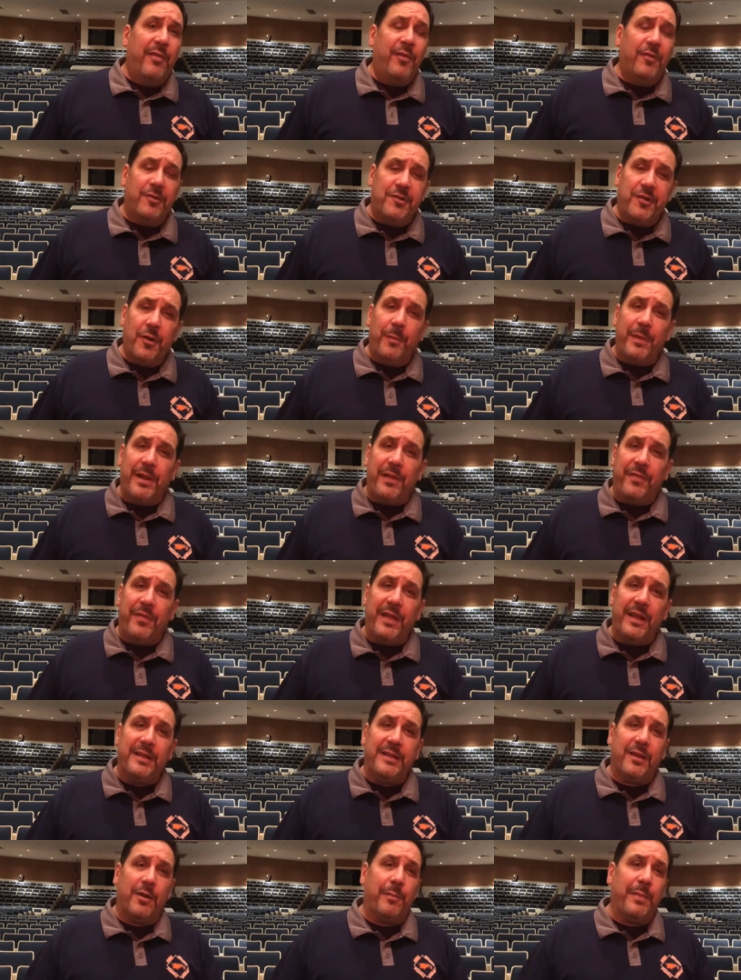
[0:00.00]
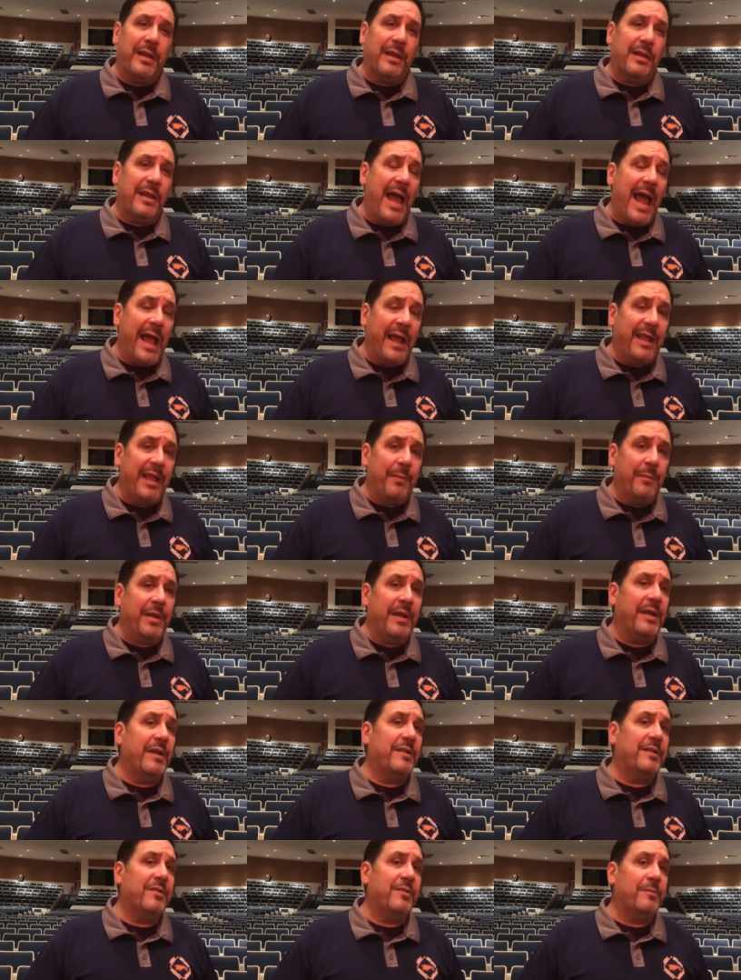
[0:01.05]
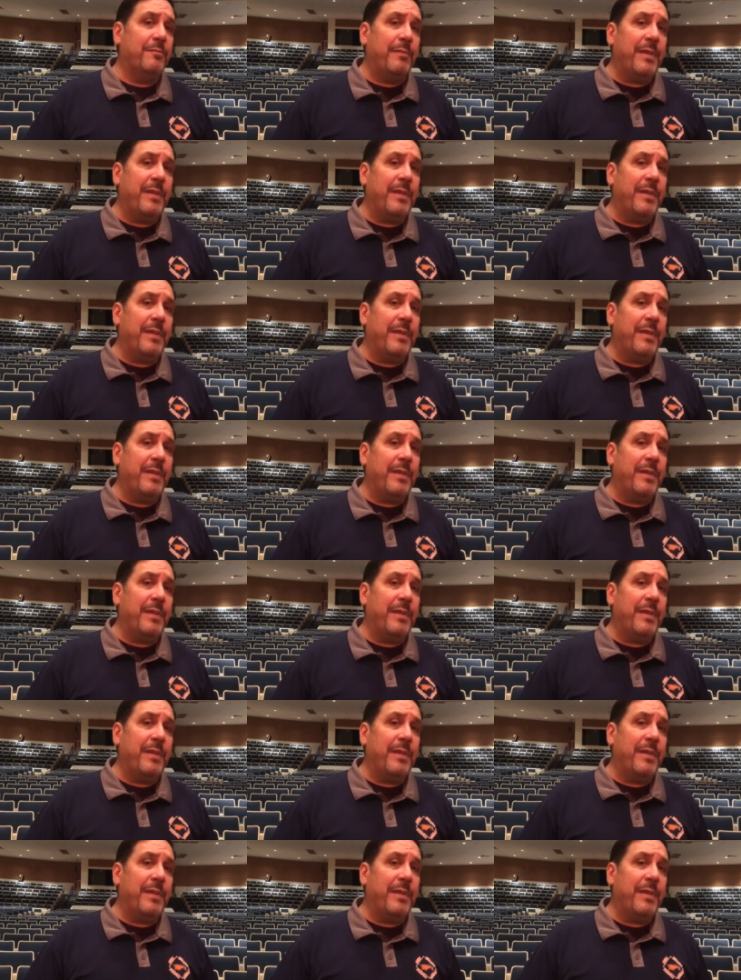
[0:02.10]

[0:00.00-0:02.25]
there's so many things that will be lacking, because there's